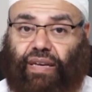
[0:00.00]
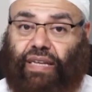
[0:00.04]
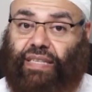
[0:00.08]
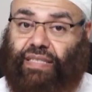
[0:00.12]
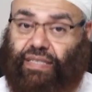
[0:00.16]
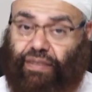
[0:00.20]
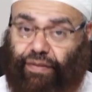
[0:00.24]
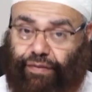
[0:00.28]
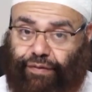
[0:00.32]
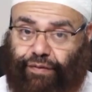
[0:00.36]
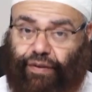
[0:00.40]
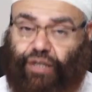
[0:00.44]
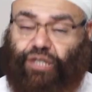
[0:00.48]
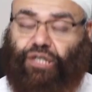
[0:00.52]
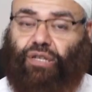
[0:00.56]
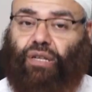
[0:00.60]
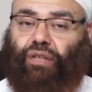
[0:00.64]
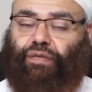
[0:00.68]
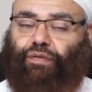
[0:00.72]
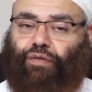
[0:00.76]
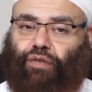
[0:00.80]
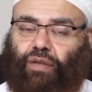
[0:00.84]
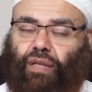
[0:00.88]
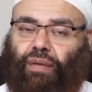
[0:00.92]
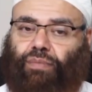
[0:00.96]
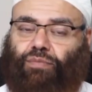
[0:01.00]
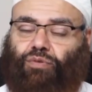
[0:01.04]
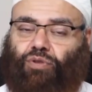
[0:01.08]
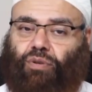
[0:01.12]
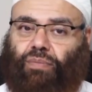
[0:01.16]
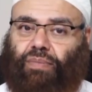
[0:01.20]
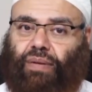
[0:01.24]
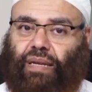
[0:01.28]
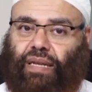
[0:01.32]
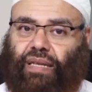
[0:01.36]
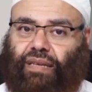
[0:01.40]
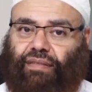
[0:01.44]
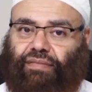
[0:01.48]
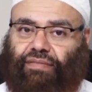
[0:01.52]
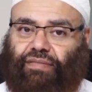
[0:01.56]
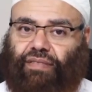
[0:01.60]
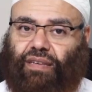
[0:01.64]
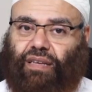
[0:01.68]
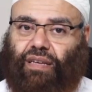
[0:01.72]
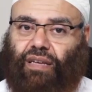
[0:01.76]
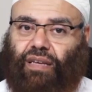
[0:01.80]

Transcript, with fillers: It's sufficient for them to believe,